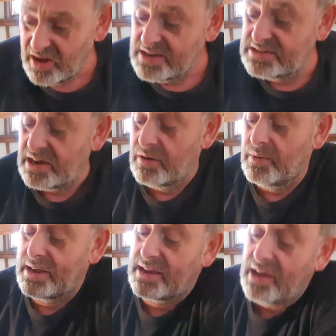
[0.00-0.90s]
So
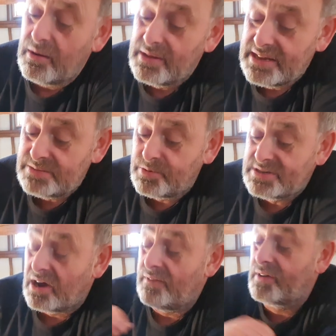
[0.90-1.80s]
we're going to go with these boys.
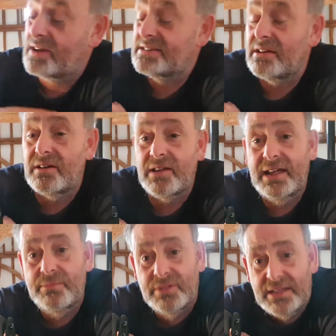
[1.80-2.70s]
i would I say I
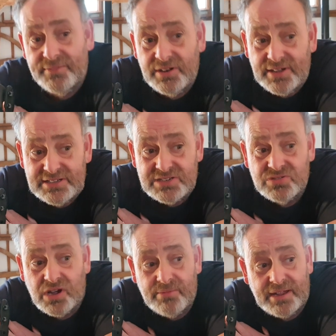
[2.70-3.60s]
had them on the other night to
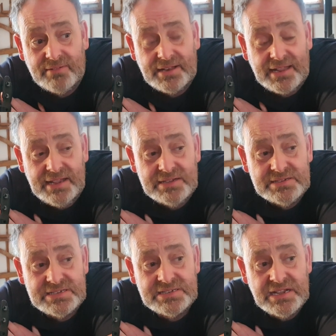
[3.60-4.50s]
try them out around the
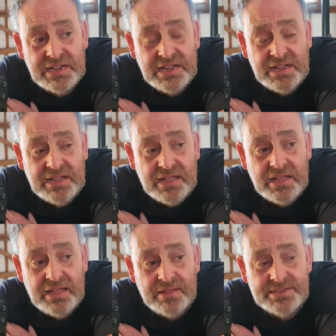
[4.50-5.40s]
house.
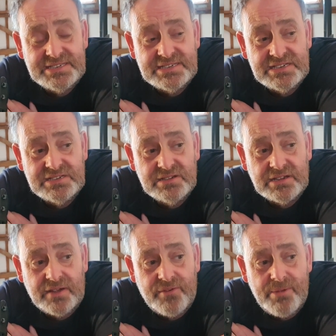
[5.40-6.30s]
Uh, the message says you're going
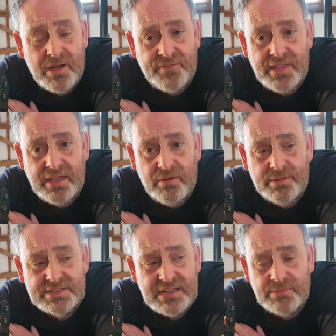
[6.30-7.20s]
to go for a bath now.
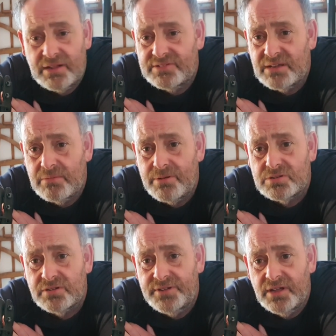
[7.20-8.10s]
When does that mean I have to take my
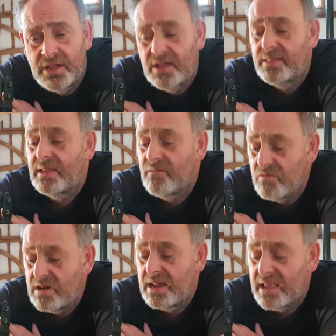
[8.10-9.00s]
boots off? They're
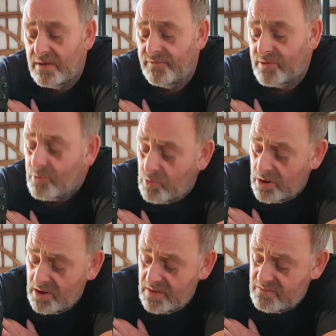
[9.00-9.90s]
really
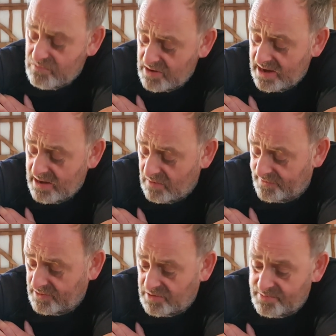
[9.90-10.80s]
comfortable, really
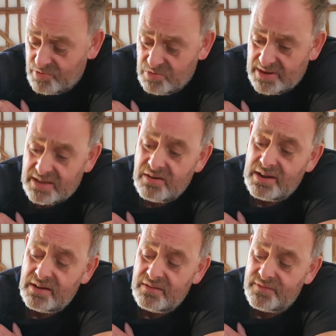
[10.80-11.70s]
often honourable. They
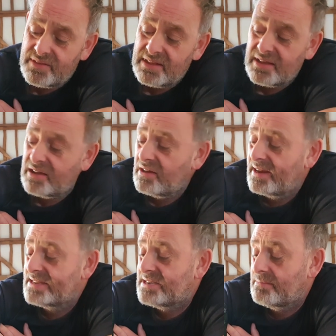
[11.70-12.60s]
kind of, I like
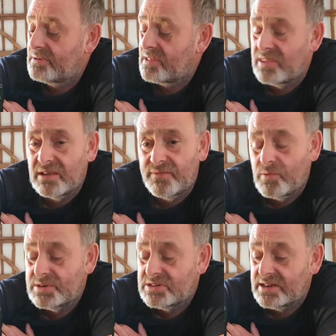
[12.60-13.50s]
the Timberland thing. I've
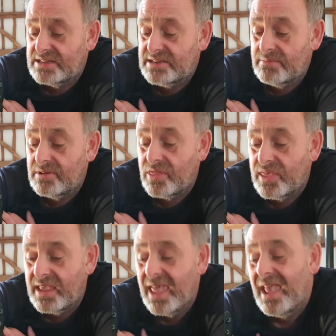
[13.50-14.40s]
always liked the Timberland
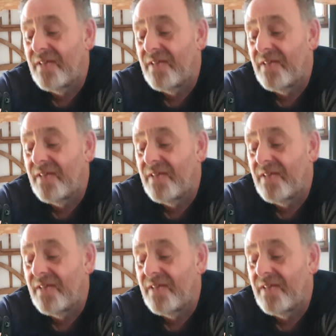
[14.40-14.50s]
thing.